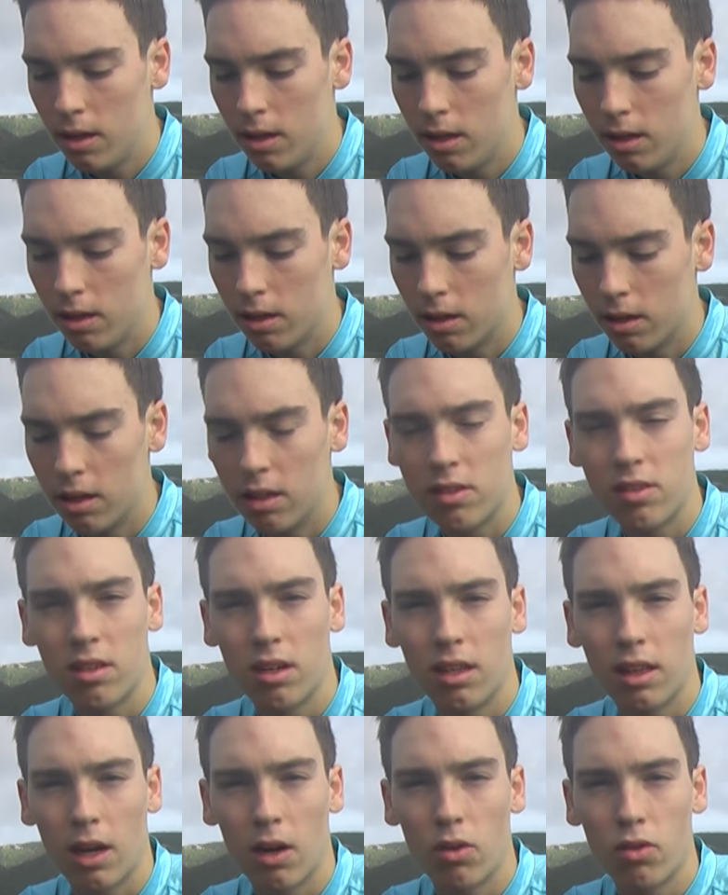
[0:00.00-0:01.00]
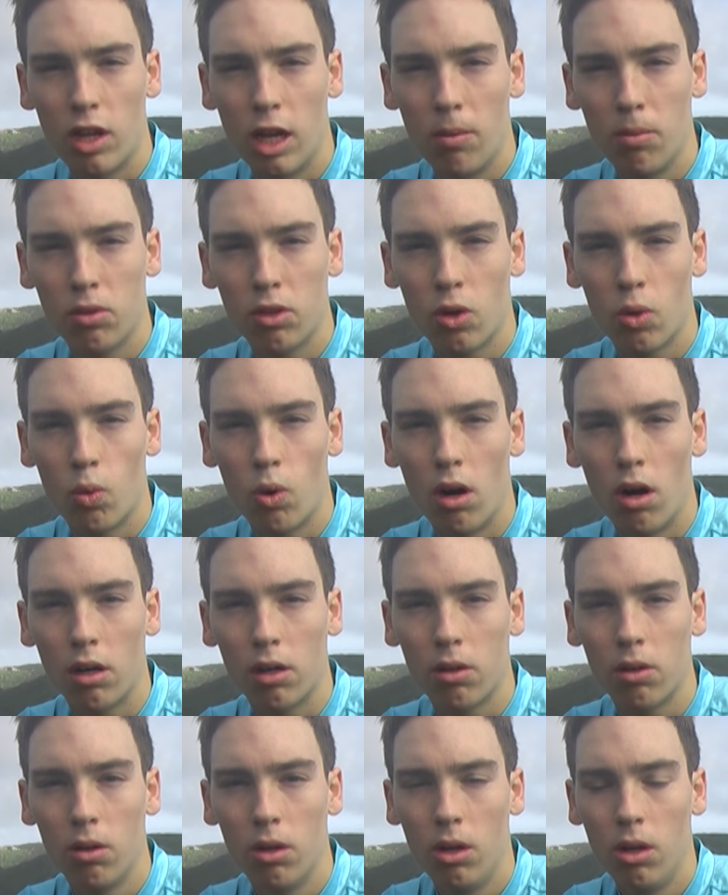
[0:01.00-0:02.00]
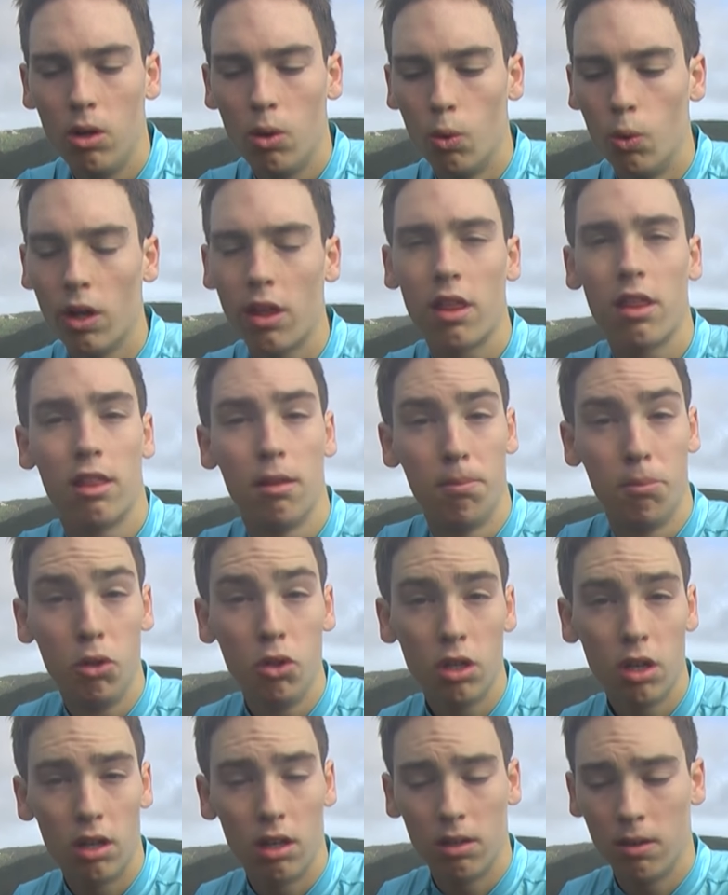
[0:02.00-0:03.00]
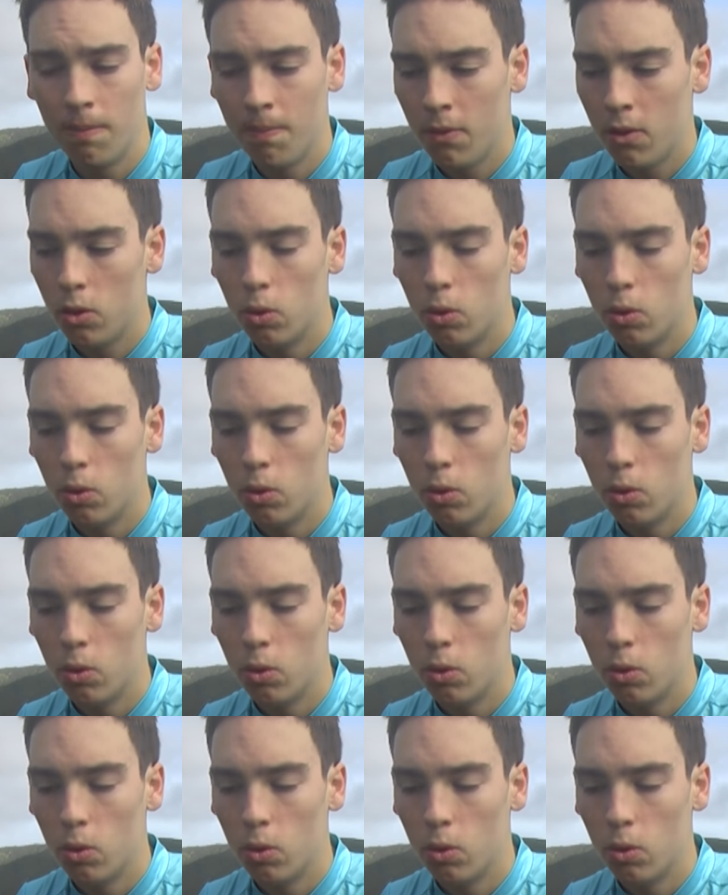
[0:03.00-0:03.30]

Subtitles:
the incident that I was able to walk with the boot on